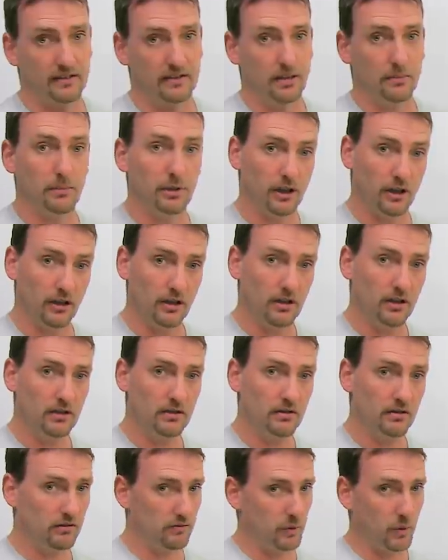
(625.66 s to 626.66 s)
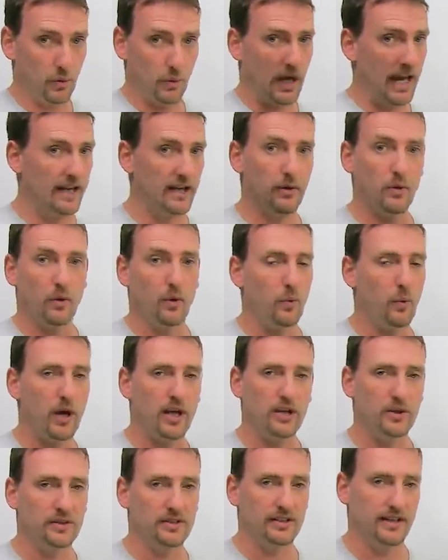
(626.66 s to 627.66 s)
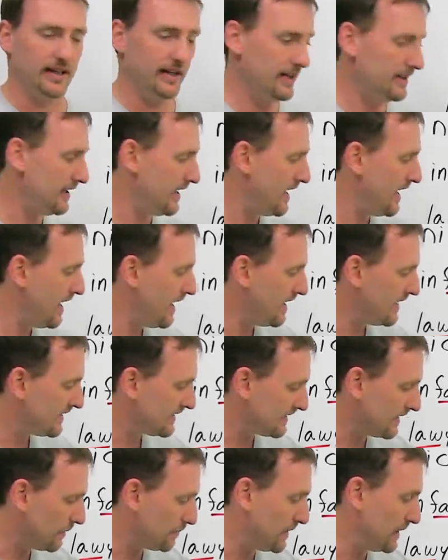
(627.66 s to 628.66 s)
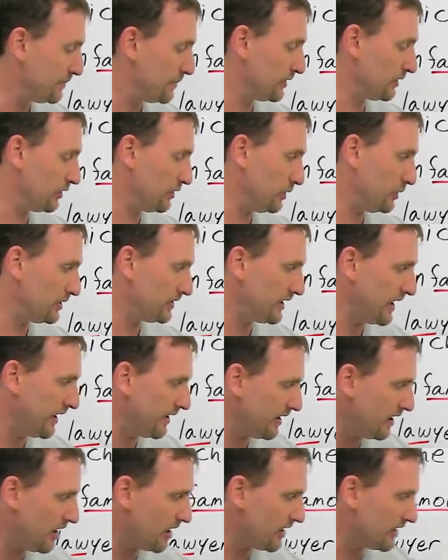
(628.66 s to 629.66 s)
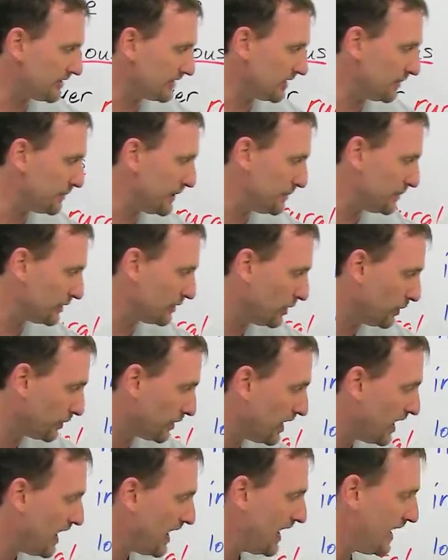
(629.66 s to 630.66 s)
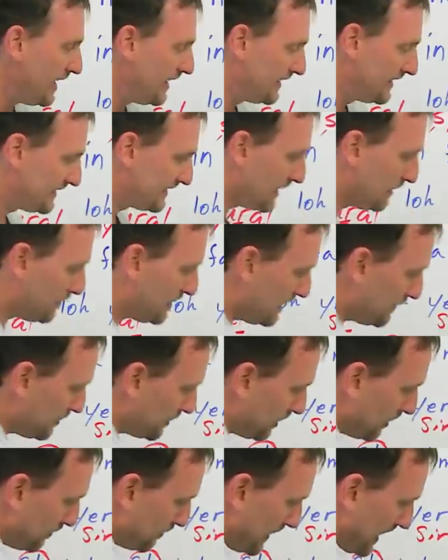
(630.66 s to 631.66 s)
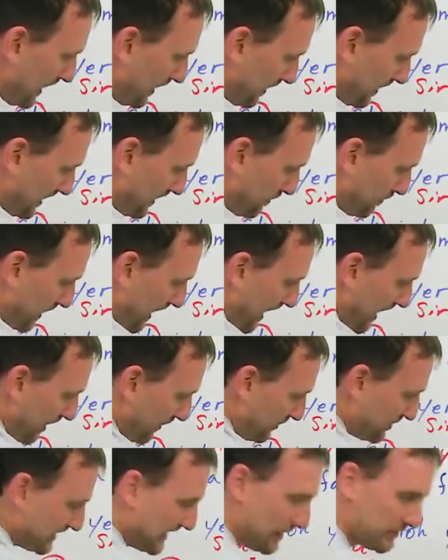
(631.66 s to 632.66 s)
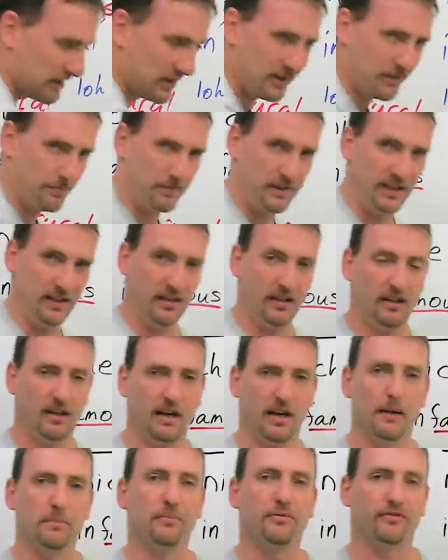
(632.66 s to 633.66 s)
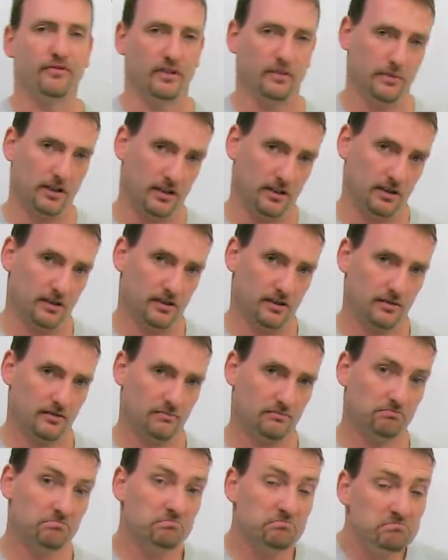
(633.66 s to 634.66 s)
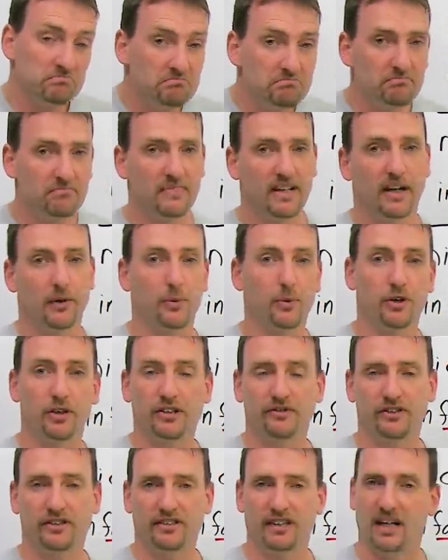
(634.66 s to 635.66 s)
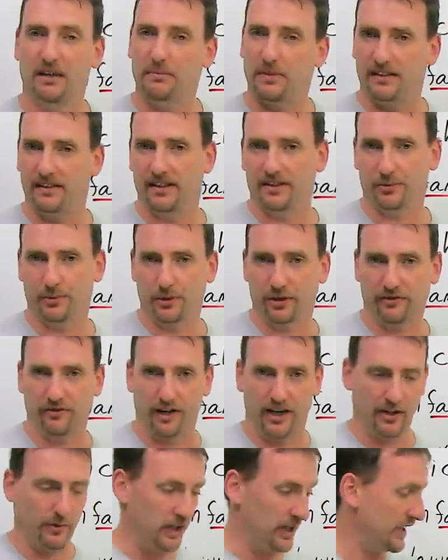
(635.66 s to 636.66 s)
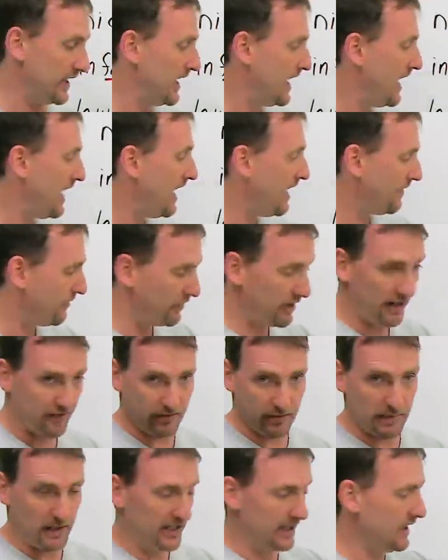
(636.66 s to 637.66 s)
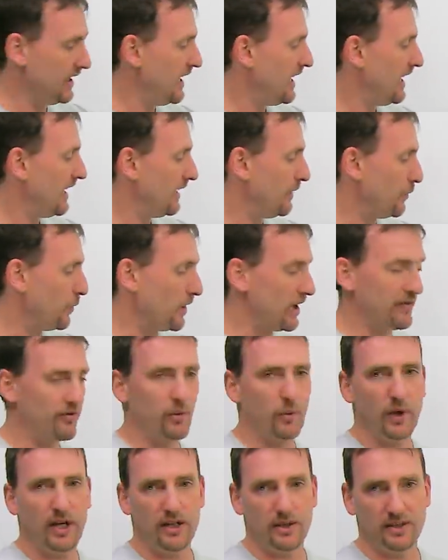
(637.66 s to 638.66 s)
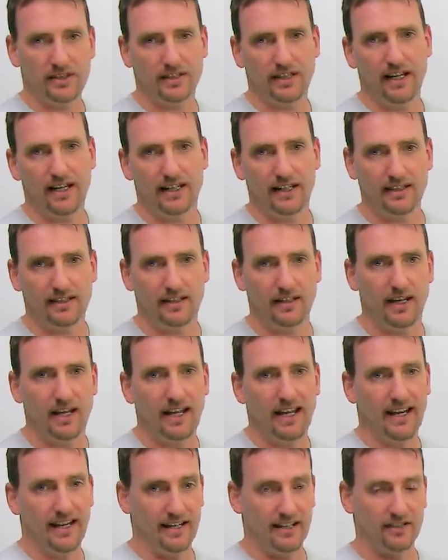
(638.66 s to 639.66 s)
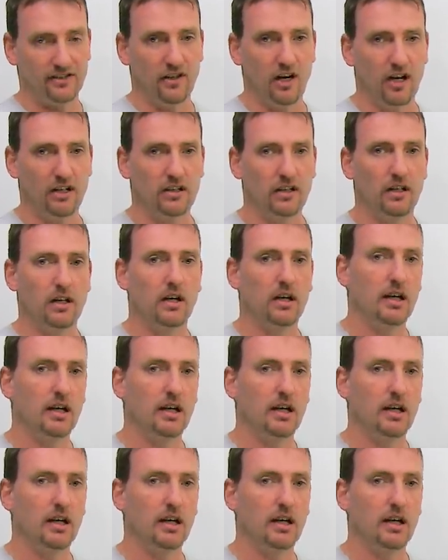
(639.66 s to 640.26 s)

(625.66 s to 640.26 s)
table, any way you say it. Some people do say the R, some people don't. Some people make the F sound like a P, comfortable. It works for some, it doesn't work for anyone, for everybody. Whatever way you say it, it is not